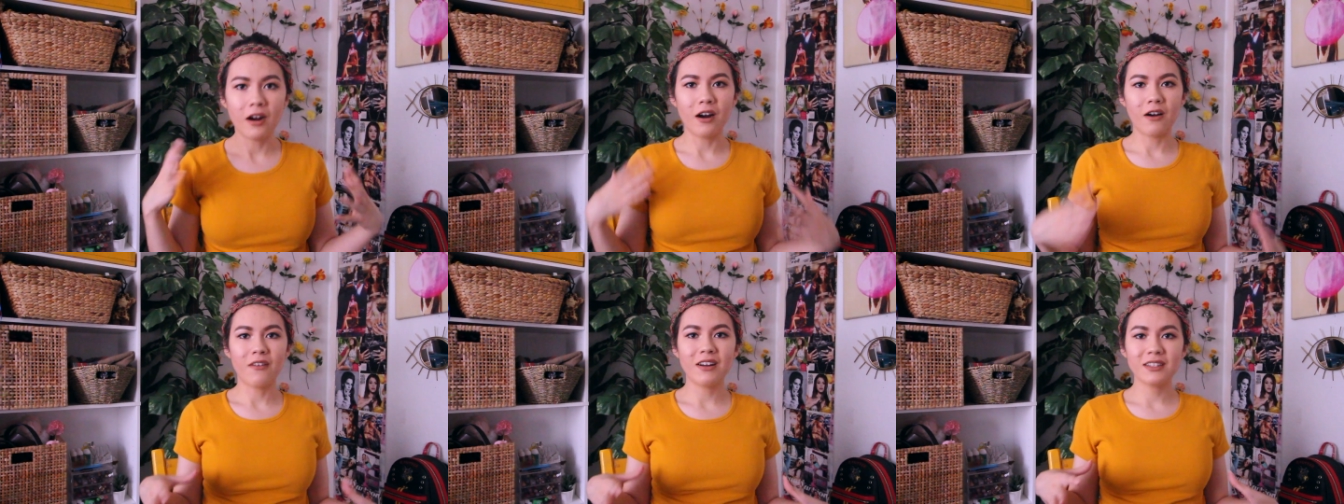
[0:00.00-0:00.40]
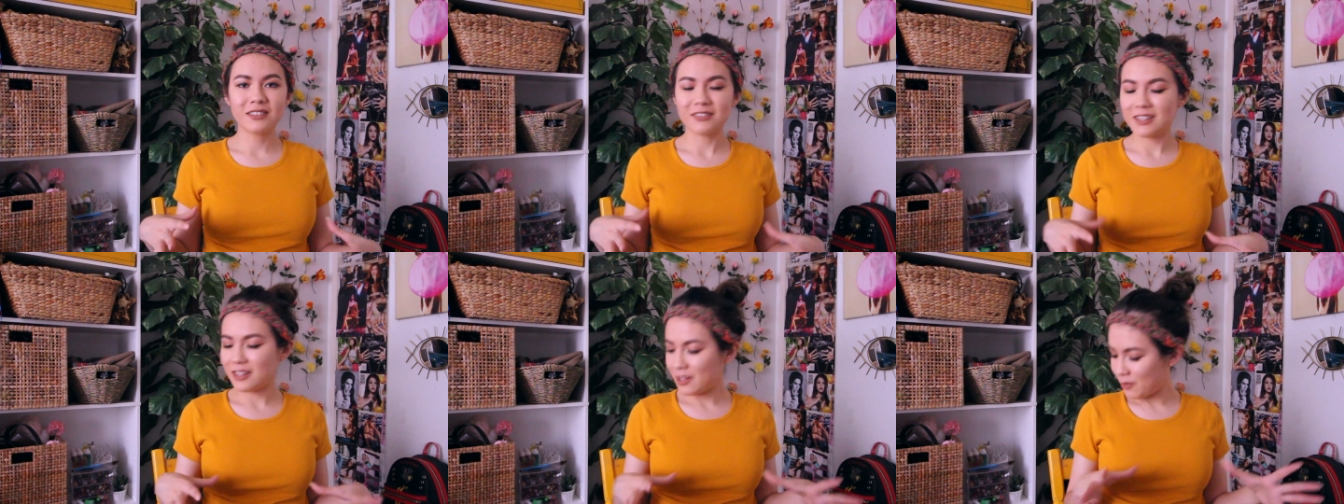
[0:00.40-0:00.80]
Alright,
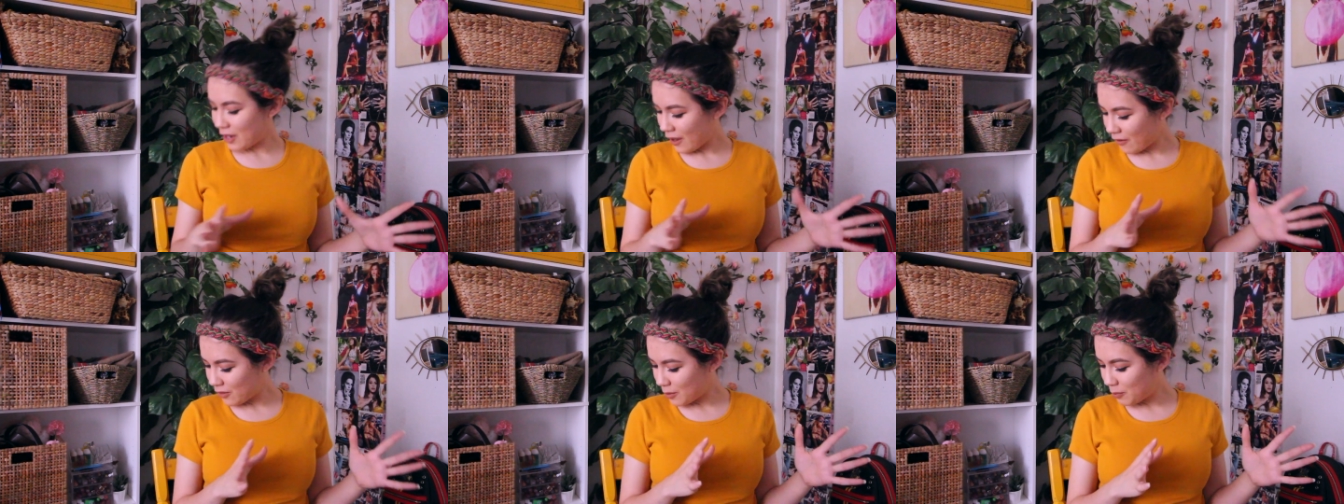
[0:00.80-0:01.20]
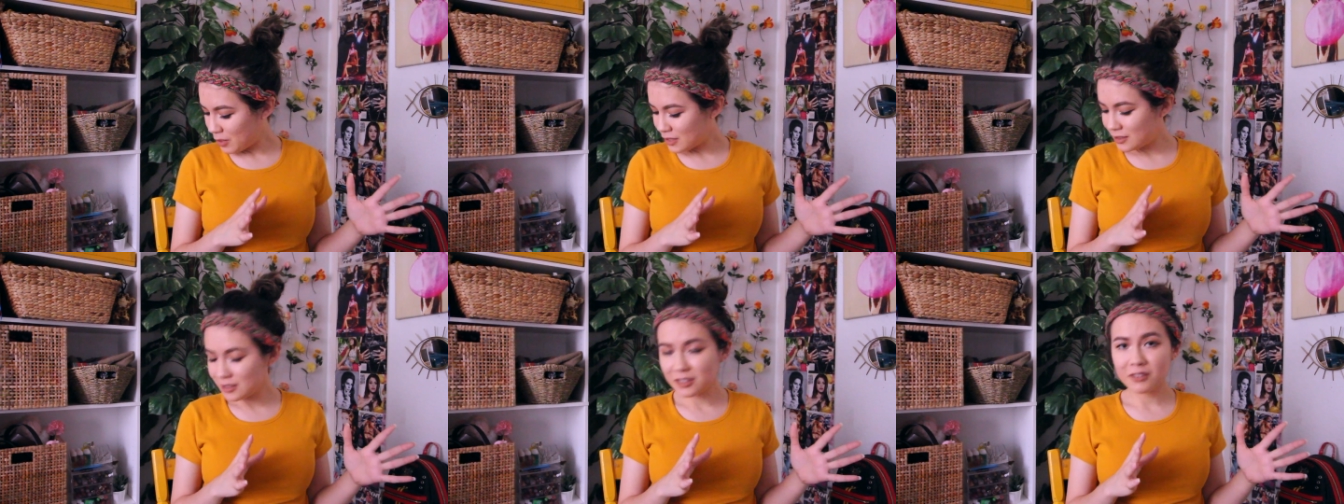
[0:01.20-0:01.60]
so now that we have the
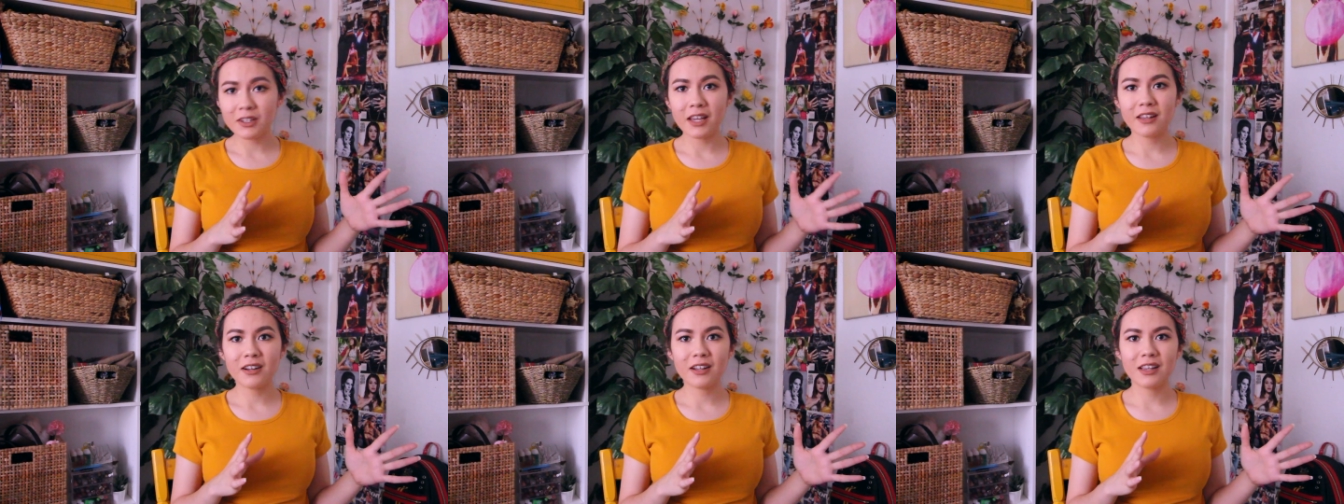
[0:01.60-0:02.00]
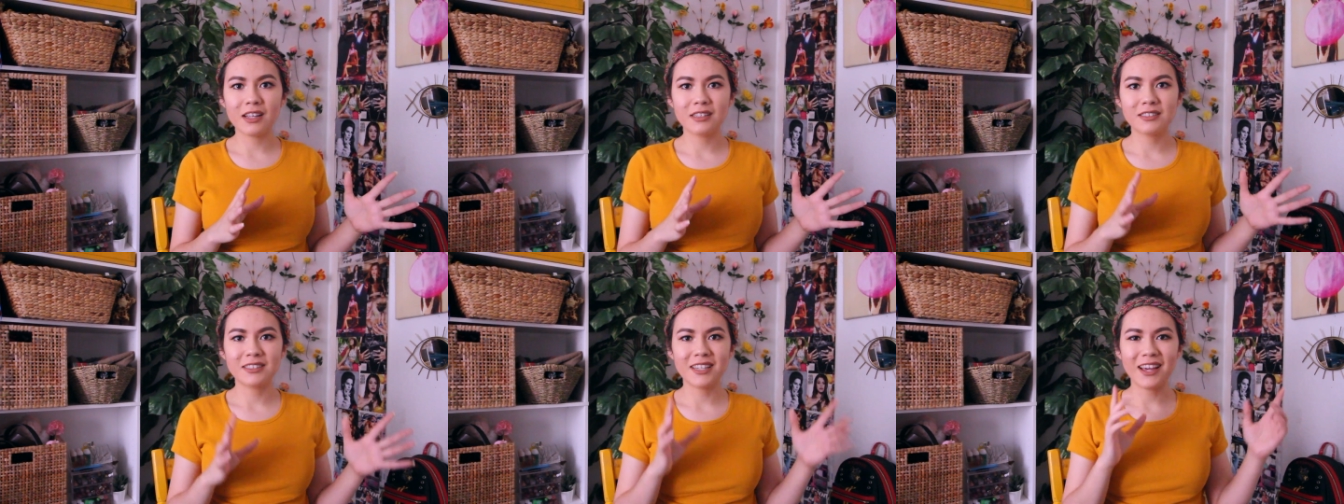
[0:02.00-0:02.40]
pieces together,
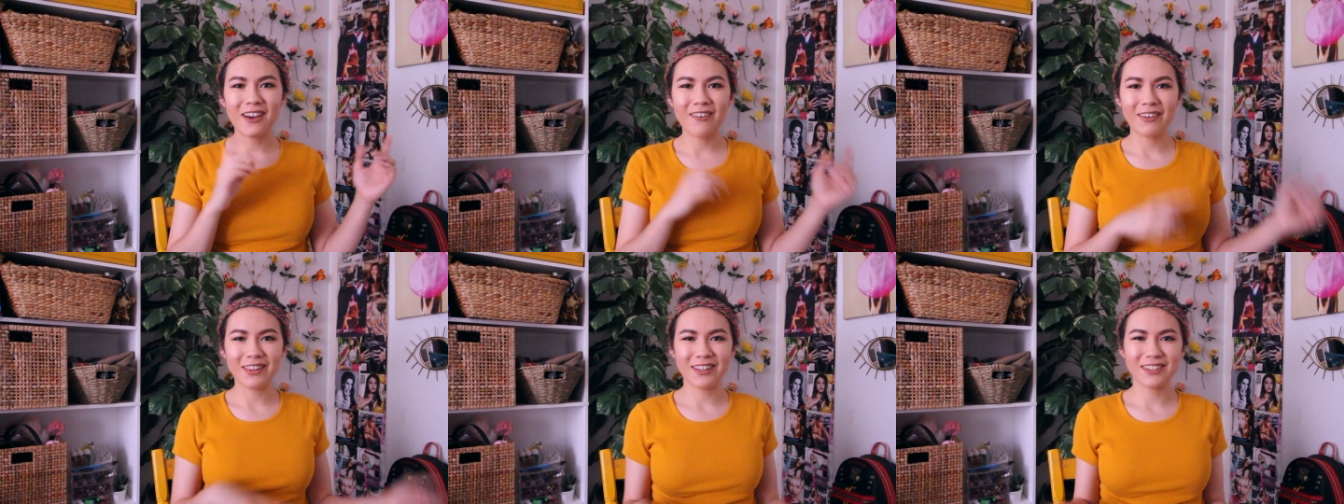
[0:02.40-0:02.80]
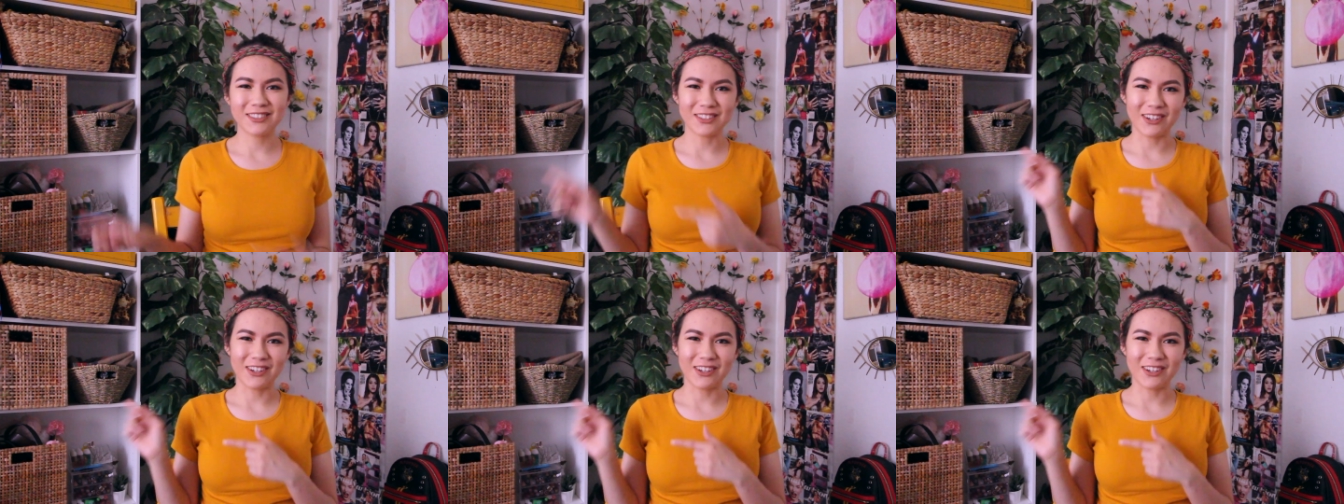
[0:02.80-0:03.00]
let's see how it looks